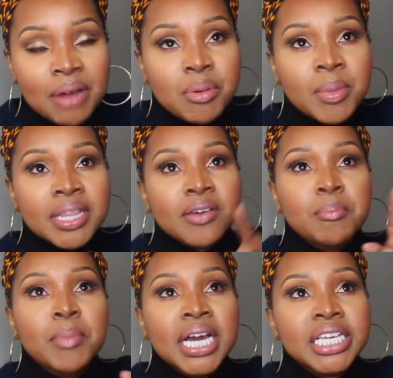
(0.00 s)
remember
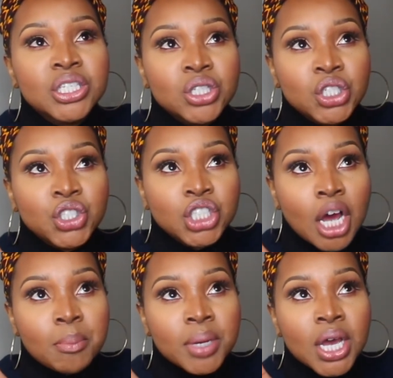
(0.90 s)
the monkeys used to
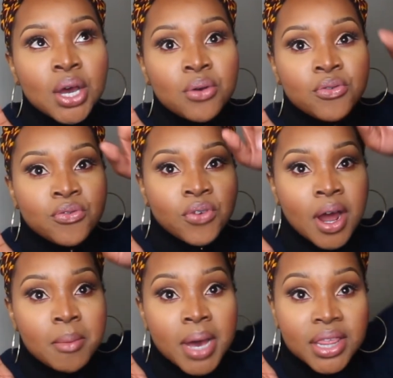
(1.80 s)
jump
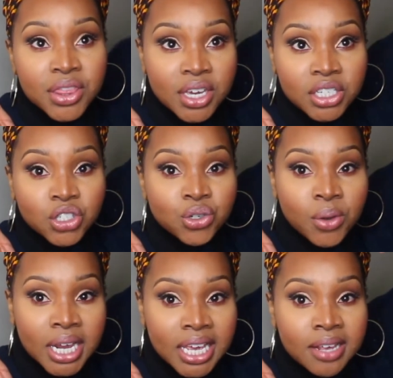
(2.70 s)
from their
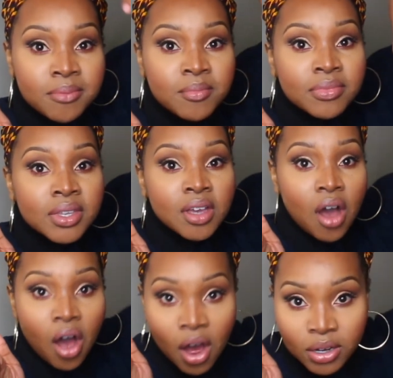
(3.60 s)
tree
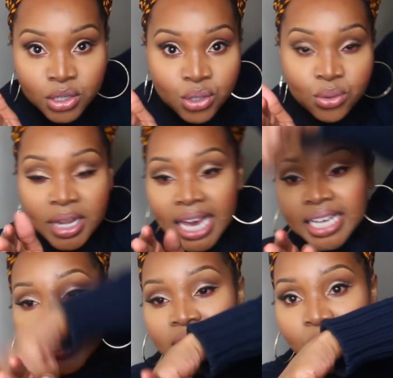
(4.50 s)
onto
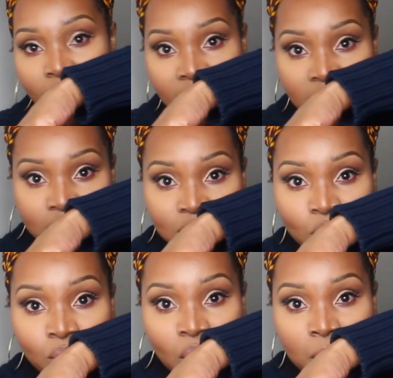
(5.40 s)
like the ground
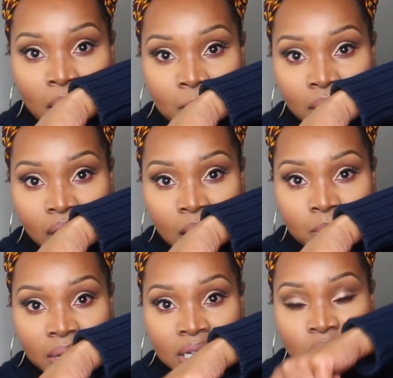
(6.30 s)
of our apartment
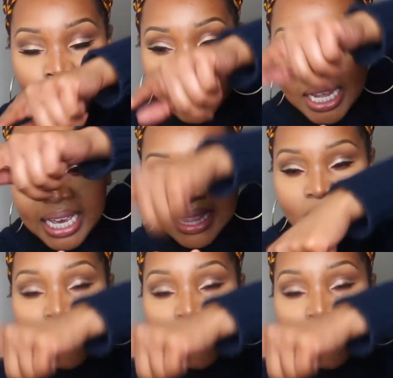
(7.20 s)
complex or like the